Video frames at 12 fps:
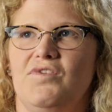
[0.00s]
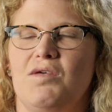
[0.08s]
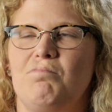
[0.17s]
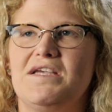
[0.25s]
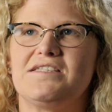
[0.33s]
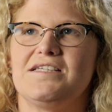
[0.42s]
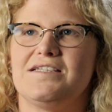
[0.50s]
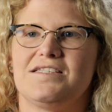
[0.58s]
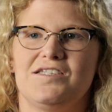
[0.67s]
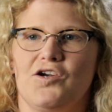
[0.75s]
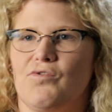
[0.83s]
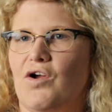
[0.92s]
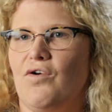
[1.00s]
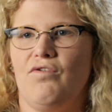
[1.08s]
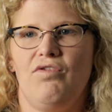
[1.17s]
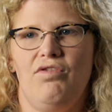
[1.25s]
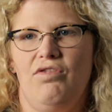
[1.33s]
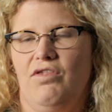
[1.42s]
The business, the
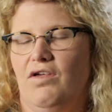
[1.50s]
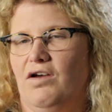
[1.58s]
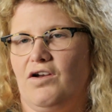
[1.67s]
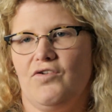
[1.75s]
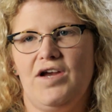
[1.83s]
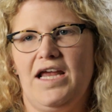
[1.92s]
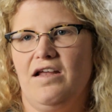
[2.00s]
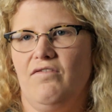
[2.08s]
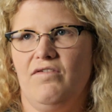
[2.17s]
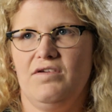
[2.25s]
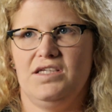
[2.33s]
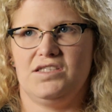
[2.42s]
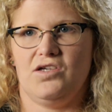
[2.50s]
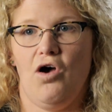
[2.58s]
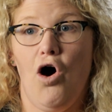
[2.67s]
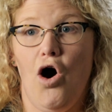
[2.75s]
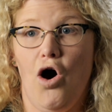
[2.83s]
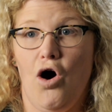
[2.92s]
growth, the creative, it's
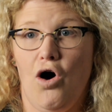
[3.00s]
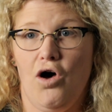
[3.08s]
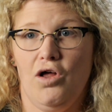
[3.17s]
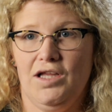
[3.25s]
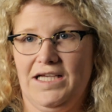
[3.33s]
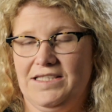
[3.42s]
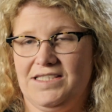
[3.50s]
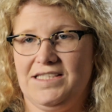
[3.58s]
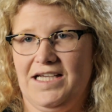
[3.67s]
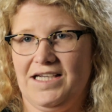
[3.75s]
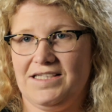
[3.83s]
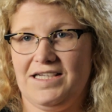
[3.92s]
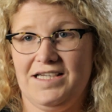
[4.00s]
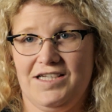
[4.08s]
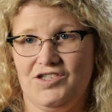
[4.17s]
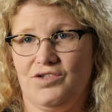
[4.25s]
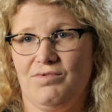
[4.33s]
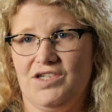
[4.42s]
all instinct and
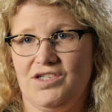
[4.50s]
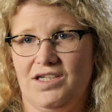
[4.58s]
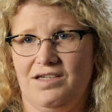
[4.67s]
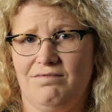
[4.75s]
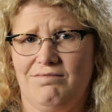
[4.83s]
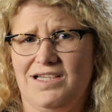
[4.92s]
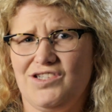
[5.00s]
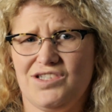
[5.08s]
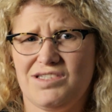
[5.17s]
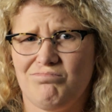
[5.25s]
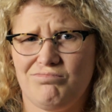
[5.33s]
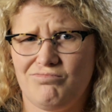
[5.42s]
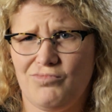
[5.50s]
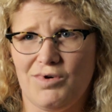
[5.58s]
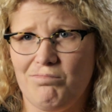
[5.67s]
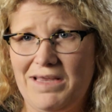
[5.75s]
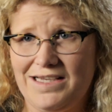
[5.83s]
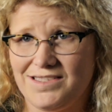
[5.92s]
intuition and just
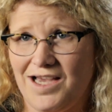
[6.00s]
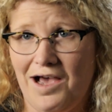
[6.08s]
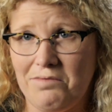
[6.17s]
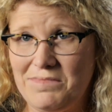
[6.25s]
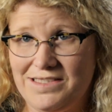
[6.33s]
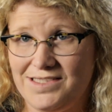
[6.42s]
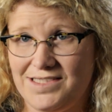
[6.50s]
what makes common